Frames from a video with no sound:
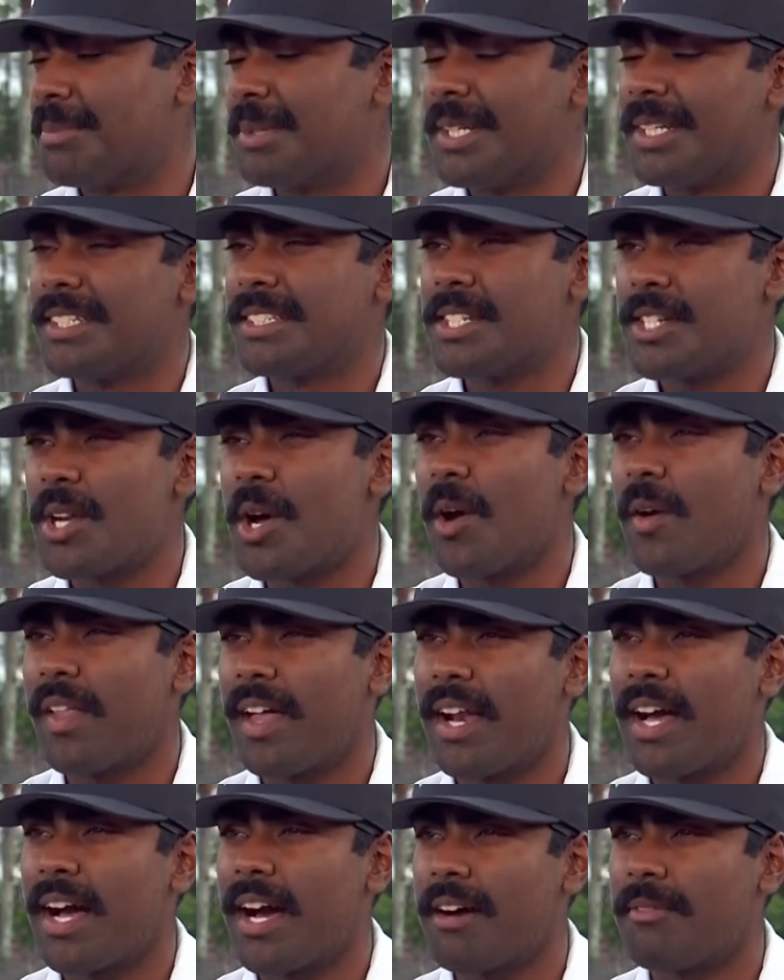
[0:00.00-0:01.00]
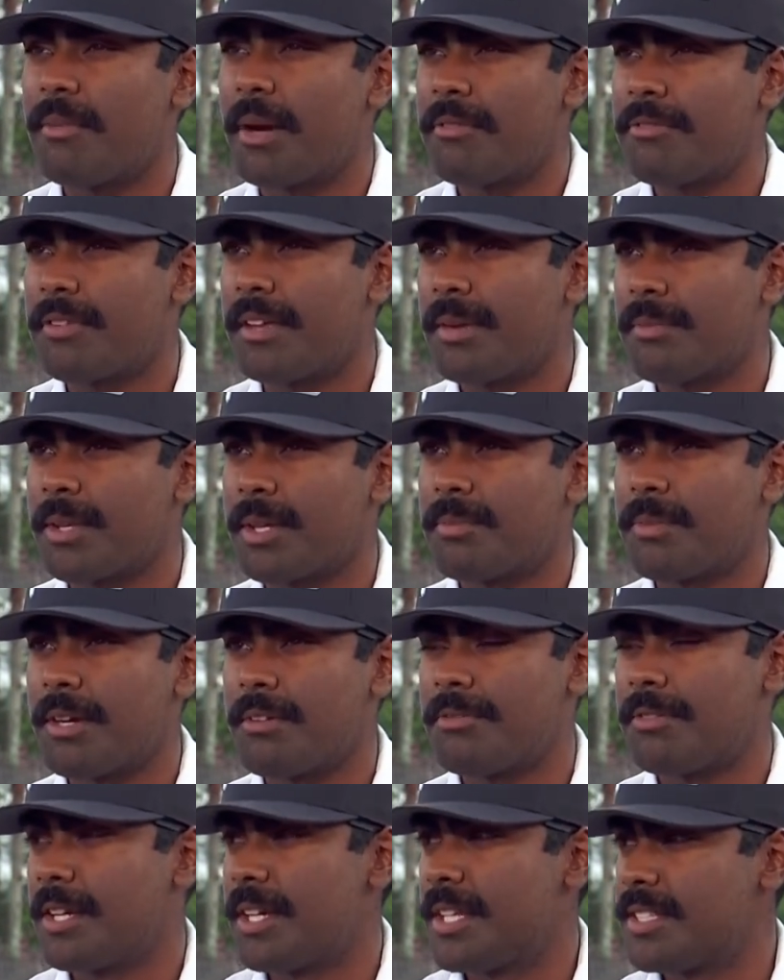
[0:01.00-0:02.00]
But to know that I have my family and my
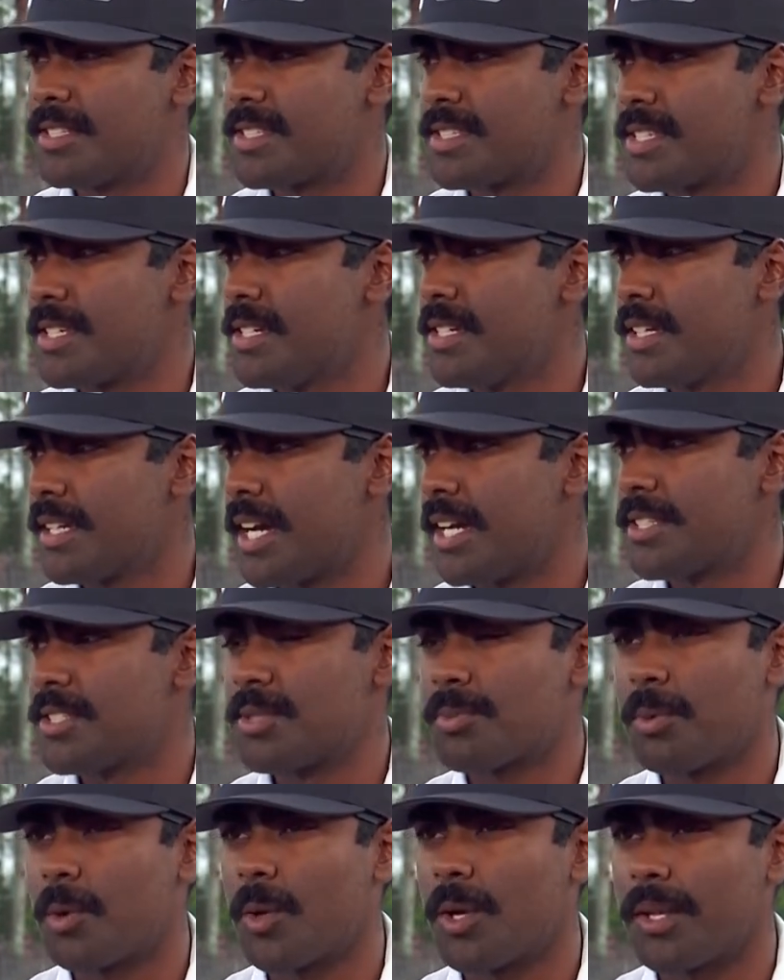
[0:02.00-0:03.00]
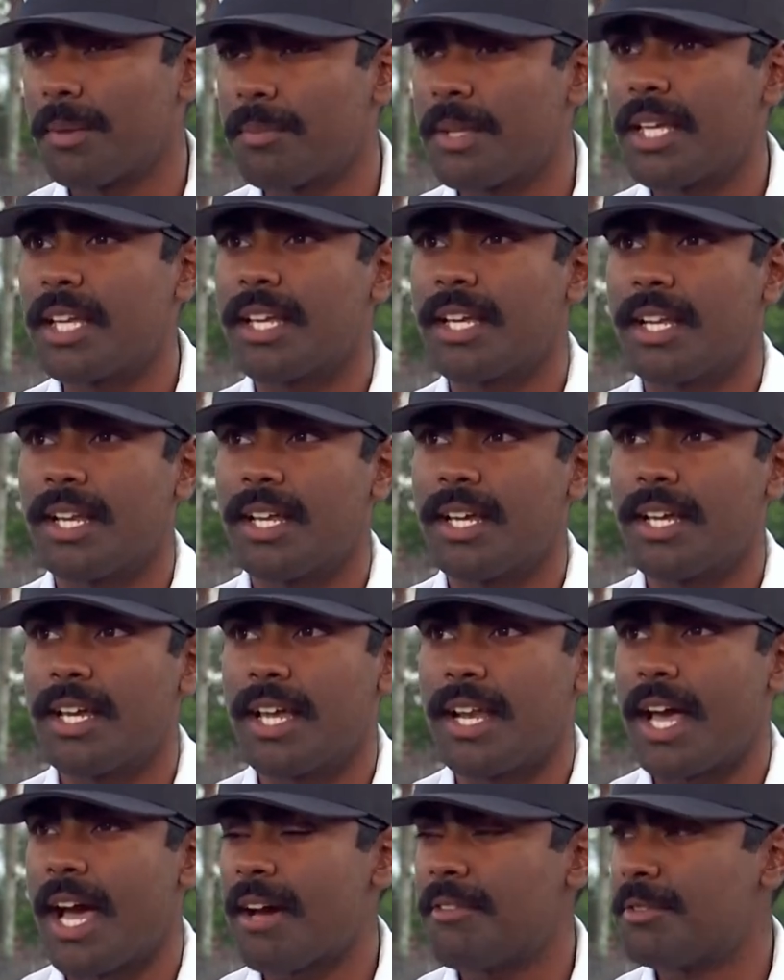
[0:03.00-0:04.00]
friends kind of supporting me
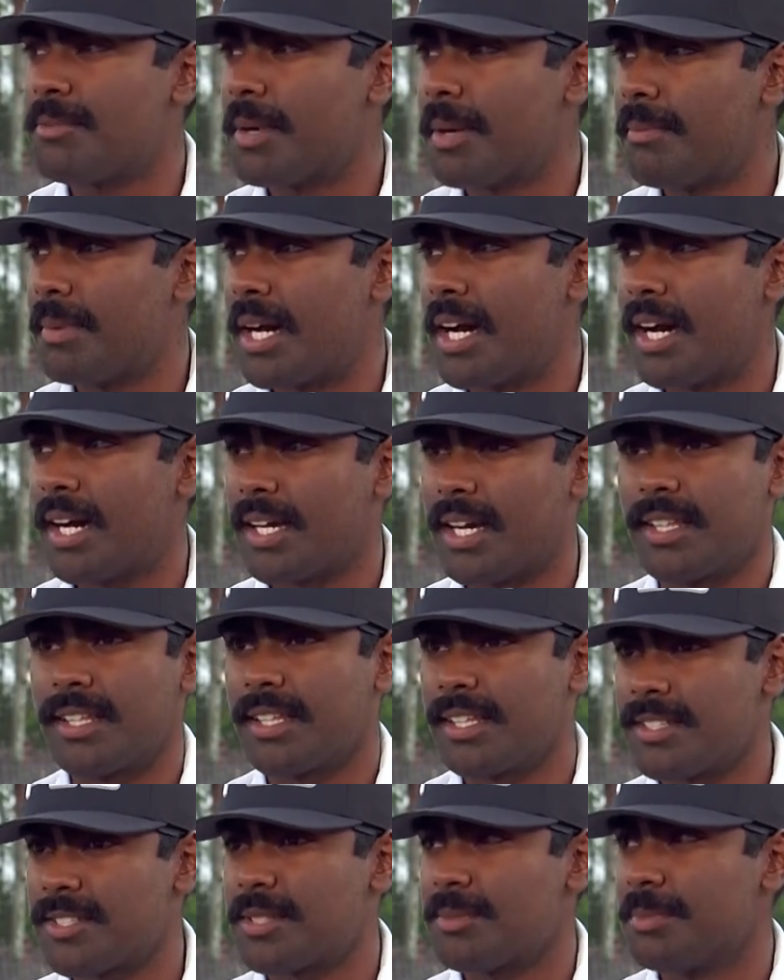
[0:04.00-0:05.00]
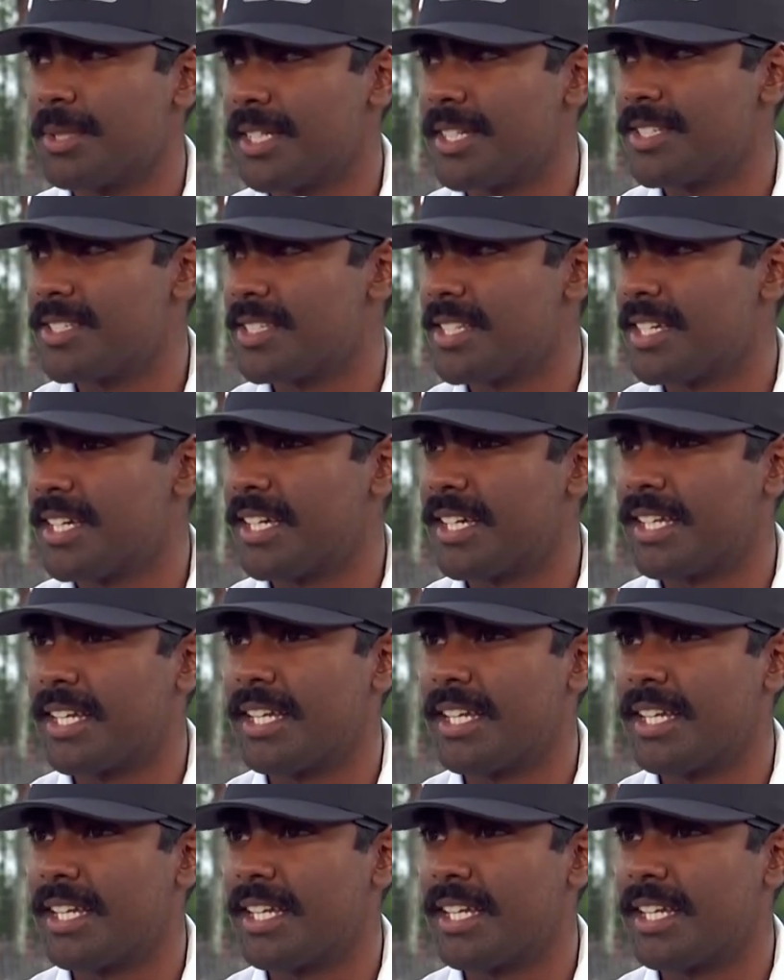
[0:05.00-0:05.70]
and having my back, I think that's the biggest thing.